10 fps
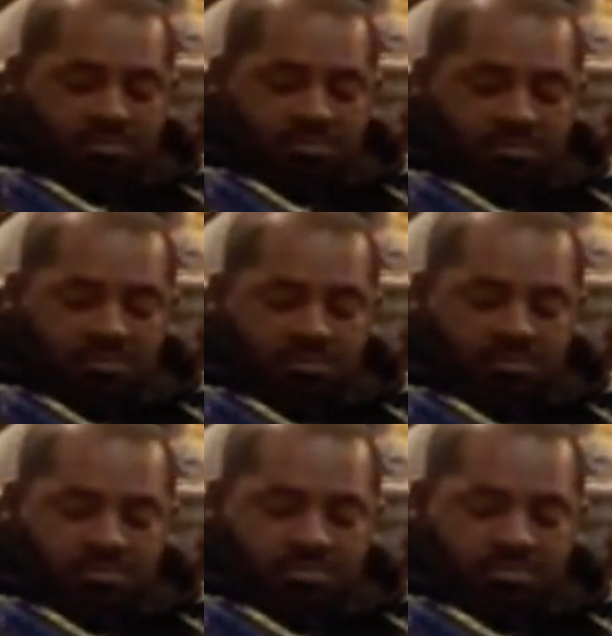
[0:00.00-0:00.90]
it said,
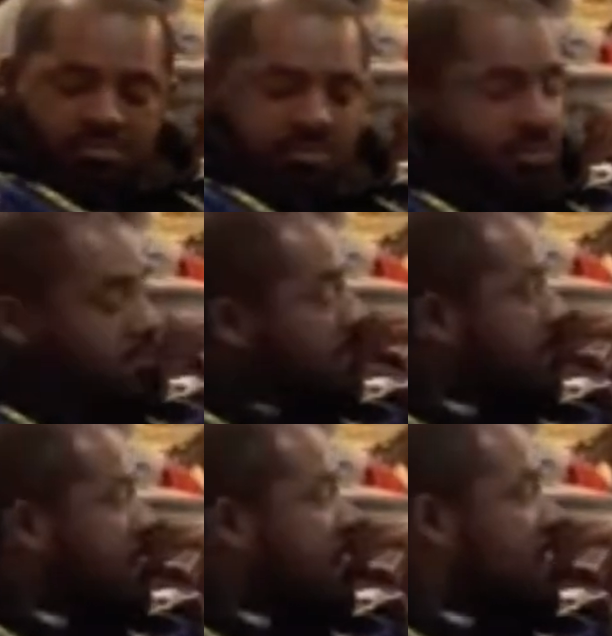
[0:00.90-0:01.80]

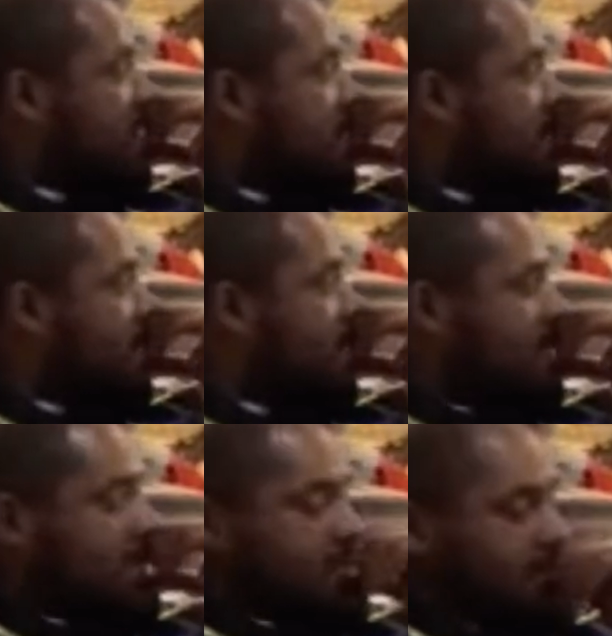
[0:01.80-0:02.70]
water shall spring
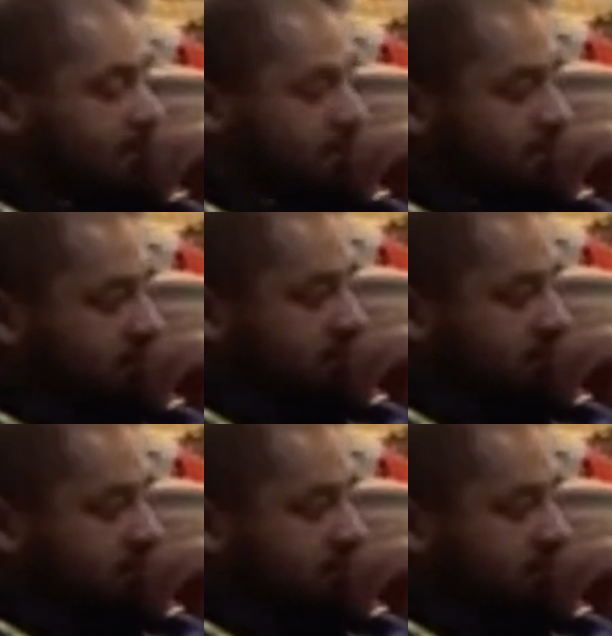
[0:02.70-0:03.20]
out. Water